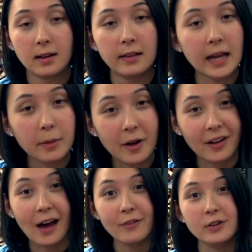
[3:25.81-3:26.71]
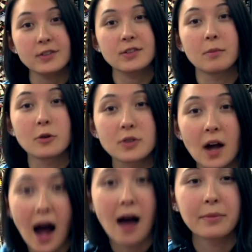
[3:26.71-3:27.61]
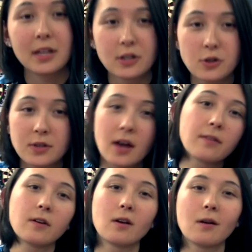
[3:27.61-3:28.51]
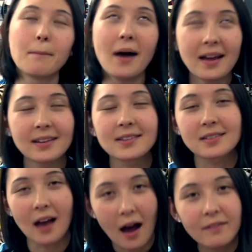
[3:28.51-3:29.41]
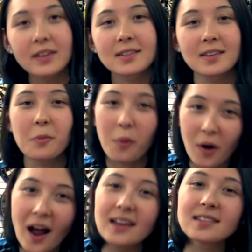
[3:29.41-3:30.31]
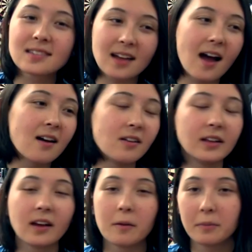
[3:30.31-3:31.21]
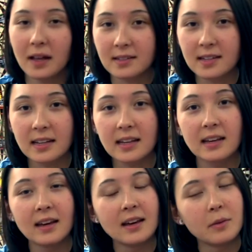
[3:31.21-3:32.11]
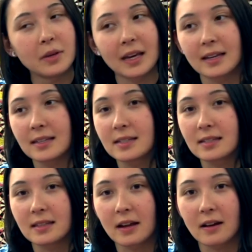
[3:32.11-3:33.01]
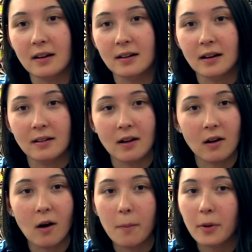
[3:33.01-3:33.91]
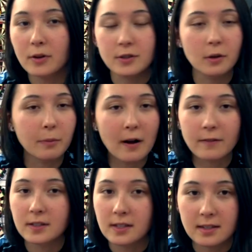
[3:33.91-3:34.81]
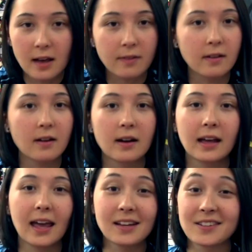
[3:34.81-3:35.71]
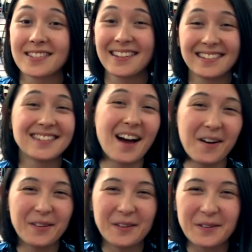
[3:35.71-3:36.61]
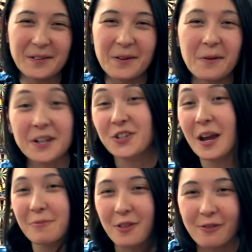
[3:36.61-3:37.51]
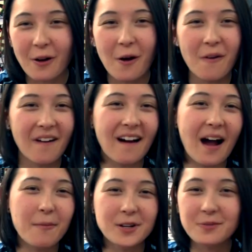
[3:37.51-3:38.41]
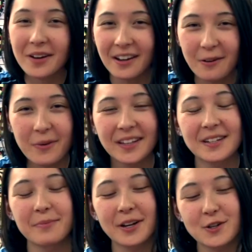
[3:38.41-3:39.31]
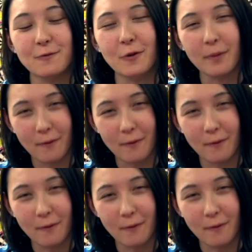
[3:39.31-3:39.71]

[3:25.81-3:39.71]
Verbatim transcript: And that about covers the most common issues out there, minus obviously price, style, and complexity, because there are all personal preferences out there, and I can't just sit and tell you what shape to throw or how much money you're willing to budget for